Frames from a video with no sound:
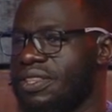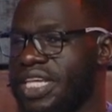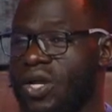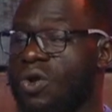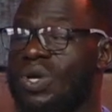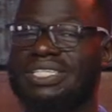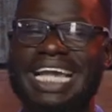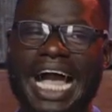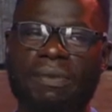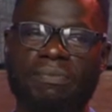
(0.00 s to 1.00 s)
They always
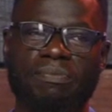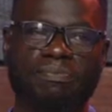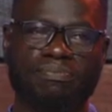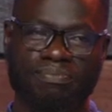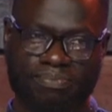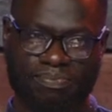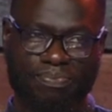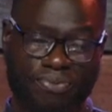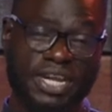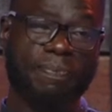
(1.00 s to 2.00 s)
come
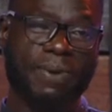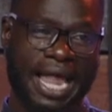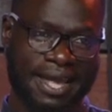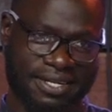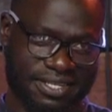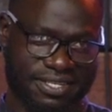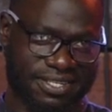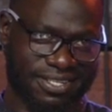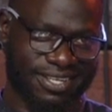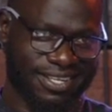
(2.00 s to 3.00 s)
pre-planned.
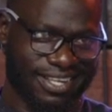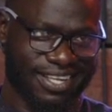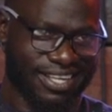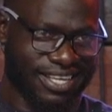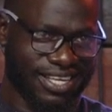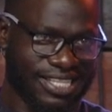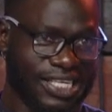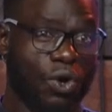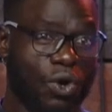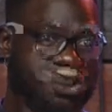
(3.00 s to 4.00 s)

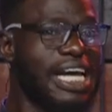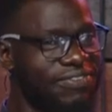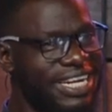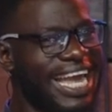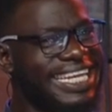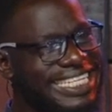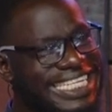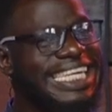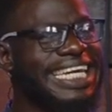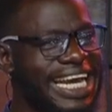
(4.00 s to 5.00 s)
They always have an
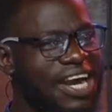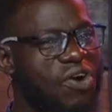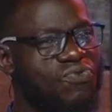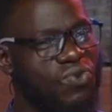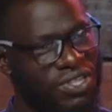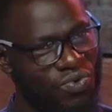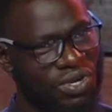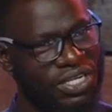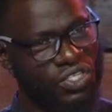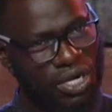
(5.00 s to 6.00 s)
idea of what they
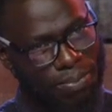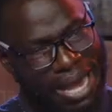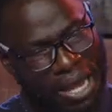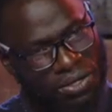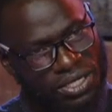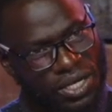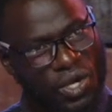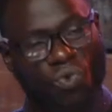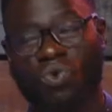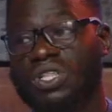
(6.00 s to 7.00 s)
wanna talk about,
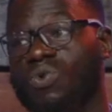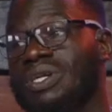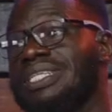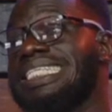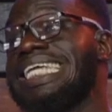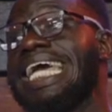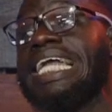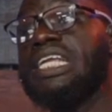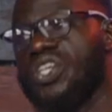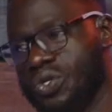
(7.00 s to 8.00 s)
what they wanna
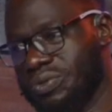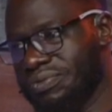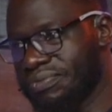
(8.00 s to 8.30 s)
tell you.